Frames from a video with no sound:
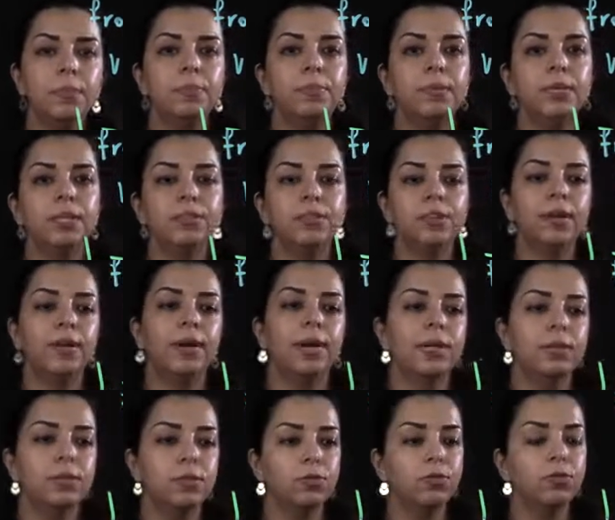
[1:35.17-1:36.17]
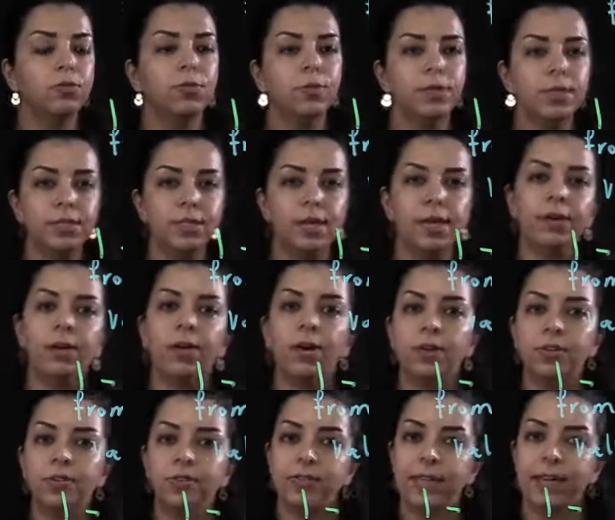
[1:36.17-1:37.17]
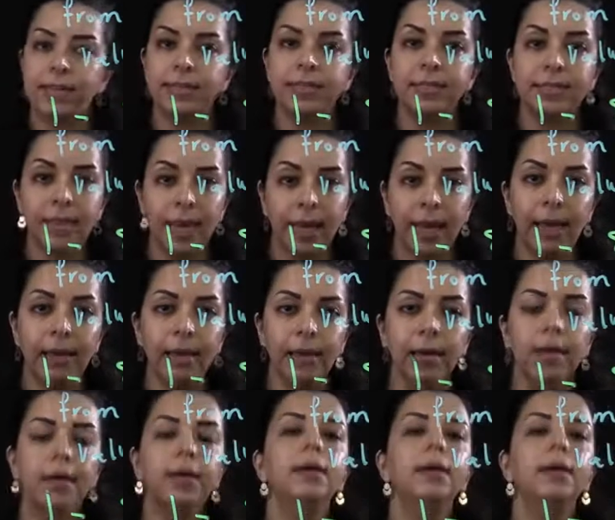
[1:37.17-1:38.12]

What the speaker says: Peter has to return 110,